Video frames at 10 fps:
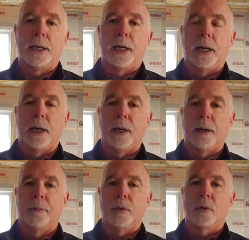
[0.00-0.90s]

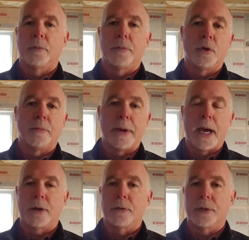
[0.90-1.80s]
um, or no
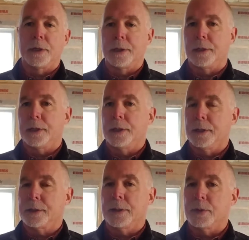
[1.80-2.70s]
matter the uh,
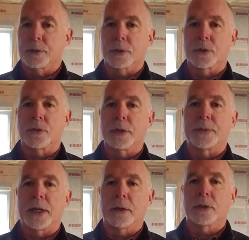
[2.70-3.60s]
temperature extremes
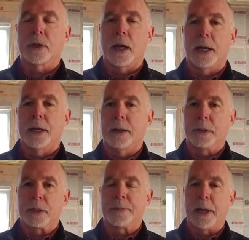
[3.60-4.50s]
outside, I would
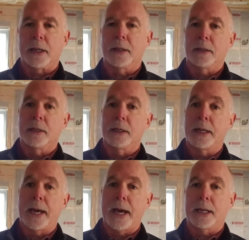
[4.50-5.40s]
expect that the
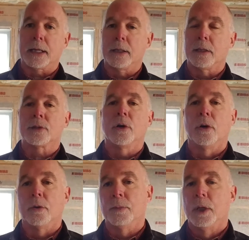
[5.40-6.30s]
attic in this
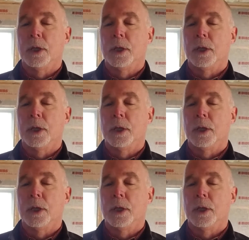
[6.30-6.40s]
home